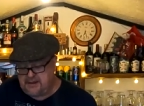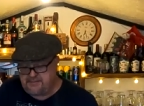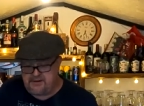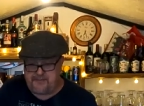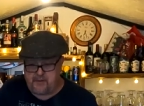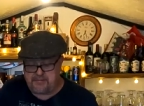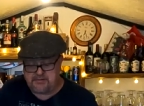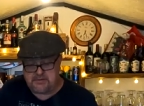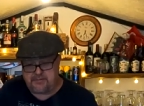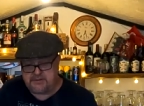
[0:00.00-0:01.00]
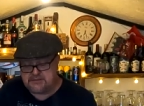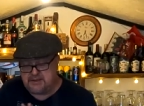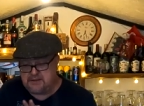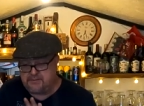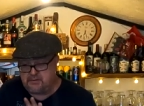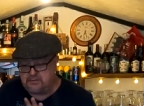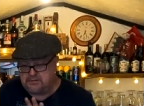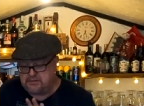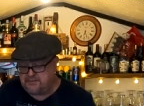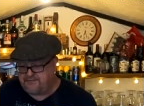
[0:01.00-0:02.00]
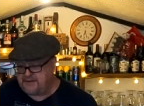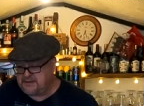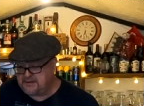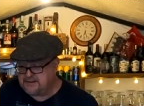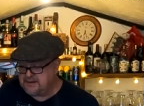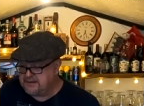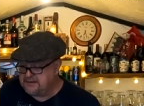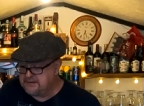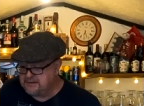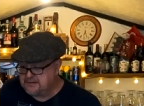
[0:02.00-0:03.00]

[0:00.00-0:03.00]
MDF bolted up on top of the table, I'm thinking now,